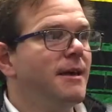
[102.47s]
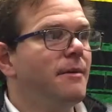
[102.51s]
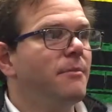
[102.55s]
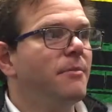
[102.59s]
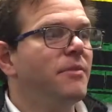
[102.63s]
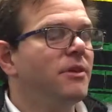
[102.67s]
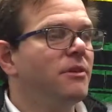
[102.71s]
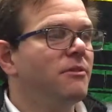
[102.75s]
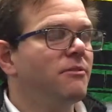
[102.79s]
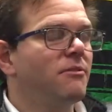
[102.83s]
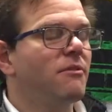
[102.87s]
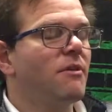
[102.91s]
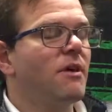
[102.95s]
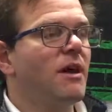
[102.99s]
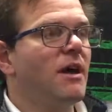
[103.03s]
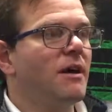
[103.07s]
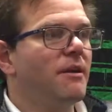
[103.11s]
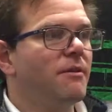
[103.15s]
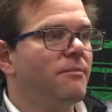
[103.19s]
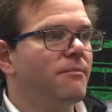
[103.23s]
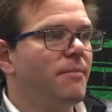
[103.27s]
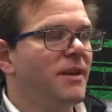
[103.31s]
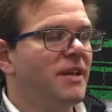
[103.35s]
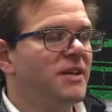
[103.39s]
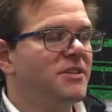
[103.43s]
to them
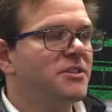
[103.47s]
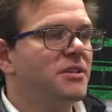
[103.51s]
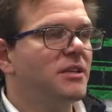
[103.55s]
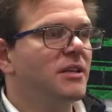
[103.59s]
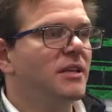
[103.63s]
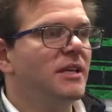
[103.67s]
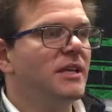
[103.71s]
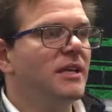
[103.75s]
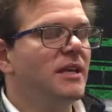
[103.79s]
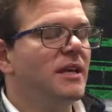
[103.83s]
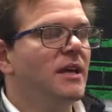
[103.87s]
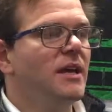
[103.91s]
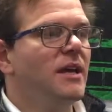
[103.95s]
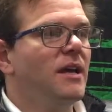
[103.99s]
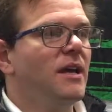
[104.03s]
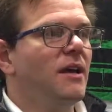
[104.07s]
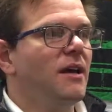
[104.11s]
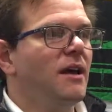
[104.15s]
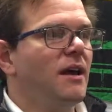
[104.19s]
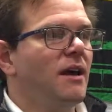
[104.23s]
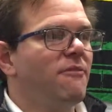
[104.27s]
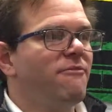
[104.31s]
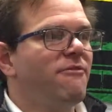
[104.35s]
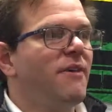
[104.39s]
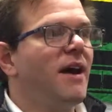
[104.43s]
and basically
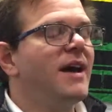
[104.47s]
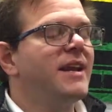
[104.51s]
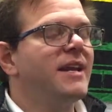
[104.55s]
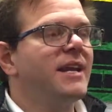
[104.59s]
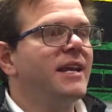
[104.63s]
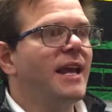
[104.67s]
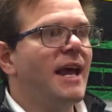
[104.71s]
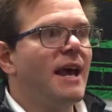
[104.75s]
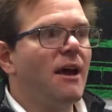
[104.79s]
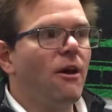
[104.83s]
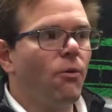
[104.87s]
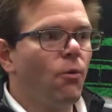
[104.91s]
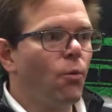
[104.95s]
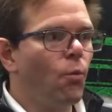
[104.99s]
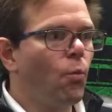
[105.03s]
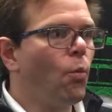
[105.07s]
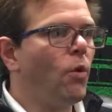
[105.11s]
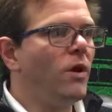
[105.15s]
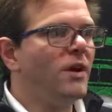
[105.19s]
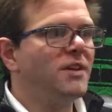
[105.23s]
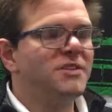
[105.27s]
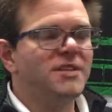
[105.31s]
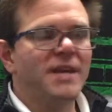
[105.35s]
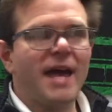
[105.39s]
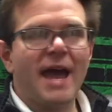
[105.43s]
finding out
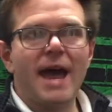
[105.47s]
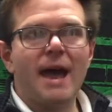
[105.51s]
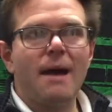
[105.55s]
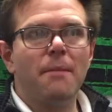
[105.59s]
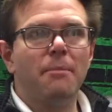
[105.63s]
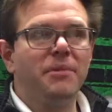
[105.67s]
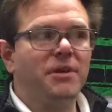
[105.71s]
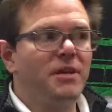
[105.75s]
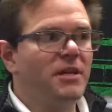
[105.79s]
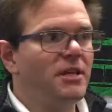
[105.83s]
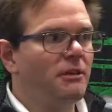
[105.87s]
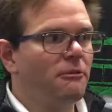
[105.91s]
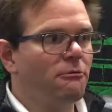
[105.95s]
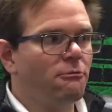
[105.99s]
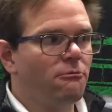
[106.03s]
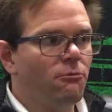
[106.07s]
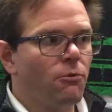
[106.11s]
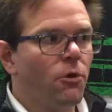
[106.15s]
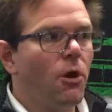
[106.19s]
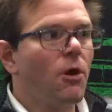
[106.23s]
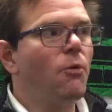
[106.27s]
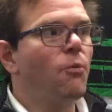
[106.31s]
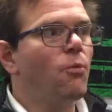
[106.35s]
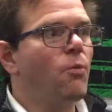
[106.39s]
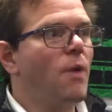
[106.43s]
what's
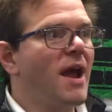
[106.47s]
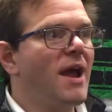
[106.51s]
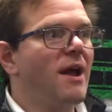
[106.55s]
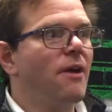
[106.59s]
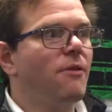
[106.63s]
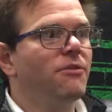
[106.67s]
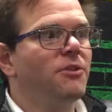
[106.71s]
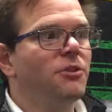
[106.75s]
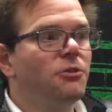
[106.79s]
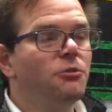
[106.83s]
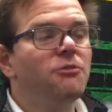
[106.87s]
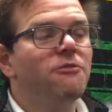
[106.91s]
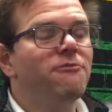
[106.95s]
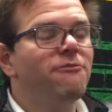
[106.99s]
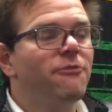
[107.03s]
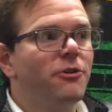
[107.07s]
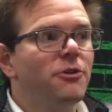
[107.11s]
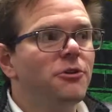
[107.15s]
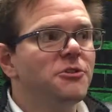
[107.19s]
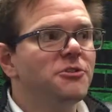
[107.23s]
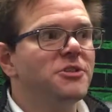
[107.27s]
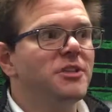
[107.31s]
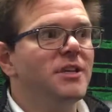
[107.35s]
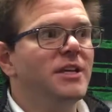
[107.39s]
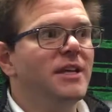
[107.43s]
happening around the
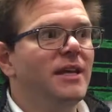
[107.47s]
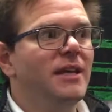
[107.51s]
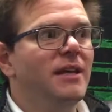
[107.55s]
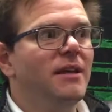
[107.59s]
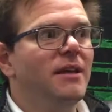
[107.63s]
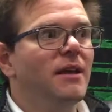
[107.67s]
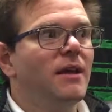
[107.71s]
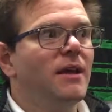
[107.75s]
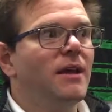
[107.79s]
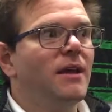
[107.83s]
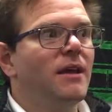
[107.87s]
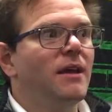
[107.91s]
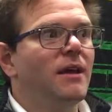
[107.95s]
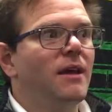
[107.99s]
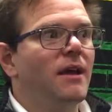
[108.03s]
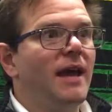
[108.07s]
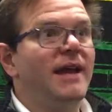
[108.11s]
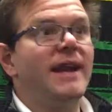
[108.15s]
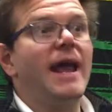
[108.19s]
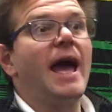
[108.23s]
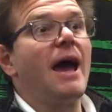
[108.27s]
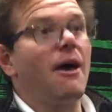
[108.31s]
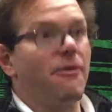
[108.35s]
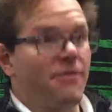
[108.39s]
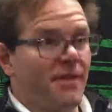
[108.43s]
university
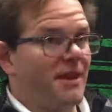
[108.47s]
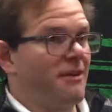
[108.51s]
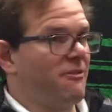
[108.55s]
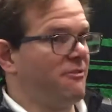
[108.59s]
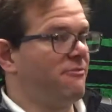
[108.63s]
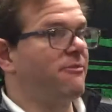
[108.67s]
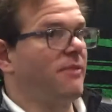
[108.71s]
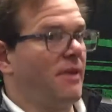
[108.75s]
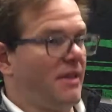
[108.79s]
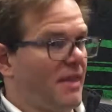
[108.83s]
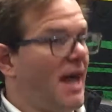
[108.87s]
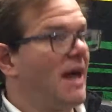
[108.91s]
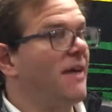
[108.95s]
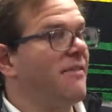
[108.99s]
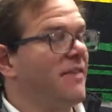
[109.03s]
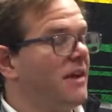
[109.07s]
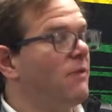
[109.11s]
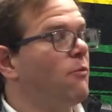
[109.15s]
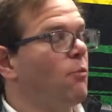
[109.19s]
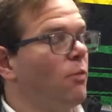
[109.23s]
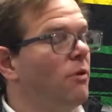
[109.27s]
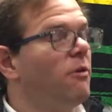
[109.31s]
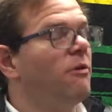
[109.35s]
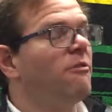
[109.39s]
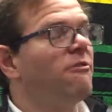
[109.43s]
and how
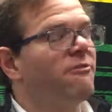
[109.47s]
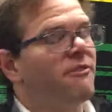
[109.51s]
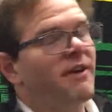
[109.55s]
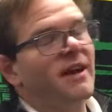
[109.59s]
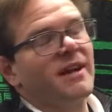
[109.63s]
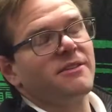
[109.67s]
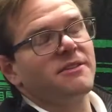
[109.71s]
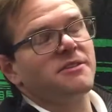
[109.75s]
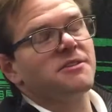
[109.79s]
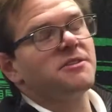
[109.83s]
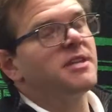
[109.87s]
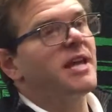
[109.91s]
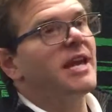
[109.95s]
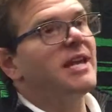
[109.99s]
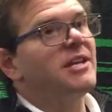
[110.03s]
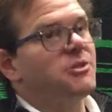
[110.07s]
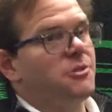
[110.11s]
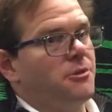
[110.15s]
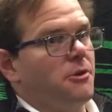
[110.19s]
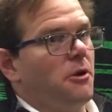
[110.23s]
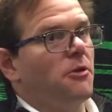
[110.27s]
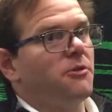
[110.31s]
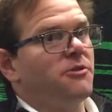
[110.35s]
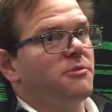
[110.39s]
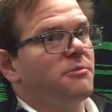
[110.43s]
that will affect the
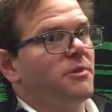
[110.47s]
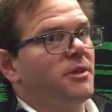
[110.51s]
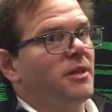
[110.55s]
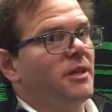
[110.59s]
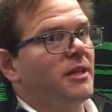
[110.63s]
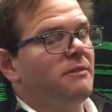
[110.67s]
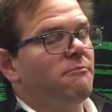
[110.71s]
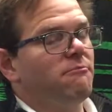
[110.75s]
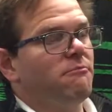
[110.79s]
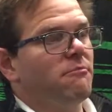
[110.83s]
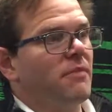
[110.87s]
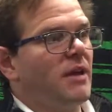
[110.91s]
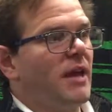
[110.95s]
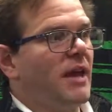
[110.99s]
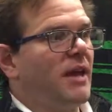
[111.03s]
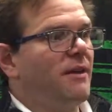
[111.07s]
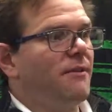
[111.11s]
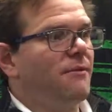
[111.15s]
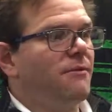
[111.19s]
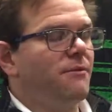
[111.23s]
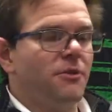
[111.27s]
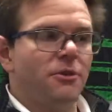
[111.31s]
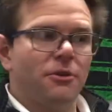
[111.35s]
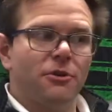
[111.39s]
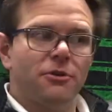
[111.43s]
station ultimately.
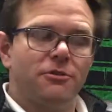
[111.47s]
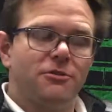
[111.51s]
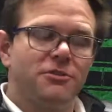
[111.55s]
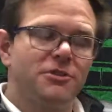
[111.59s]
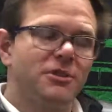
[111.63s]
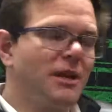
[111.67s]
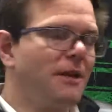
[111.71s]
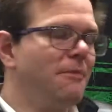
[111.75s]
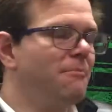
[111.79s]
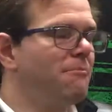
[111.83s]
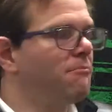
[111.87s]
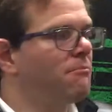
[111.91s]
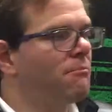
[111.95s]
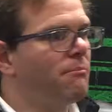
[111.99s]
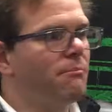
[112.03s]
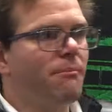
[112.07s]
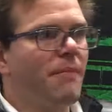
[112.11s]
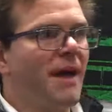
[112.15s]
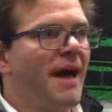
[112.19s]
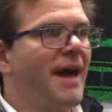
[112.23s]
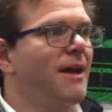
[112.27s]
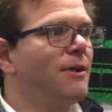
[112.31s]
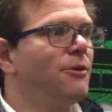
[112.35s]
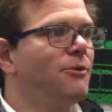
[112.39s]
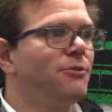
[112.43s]
And there are
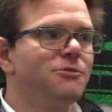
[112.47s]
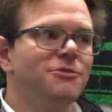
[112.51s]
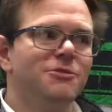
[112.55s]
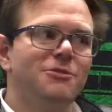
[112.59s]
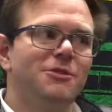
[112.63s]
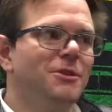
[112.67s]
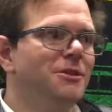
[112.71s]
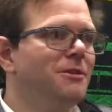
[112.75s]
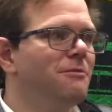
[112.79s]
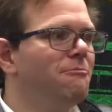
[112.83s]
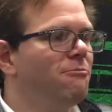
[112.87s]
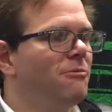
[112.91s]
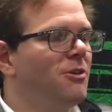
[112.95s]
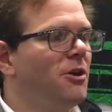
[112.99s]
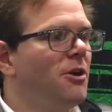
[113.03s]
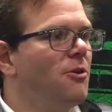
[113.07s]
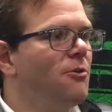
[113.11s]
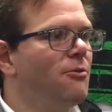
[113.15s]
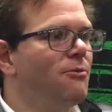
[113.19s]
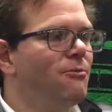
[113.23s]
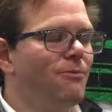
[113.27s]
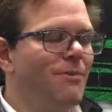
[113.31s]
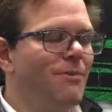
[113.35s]
some battles that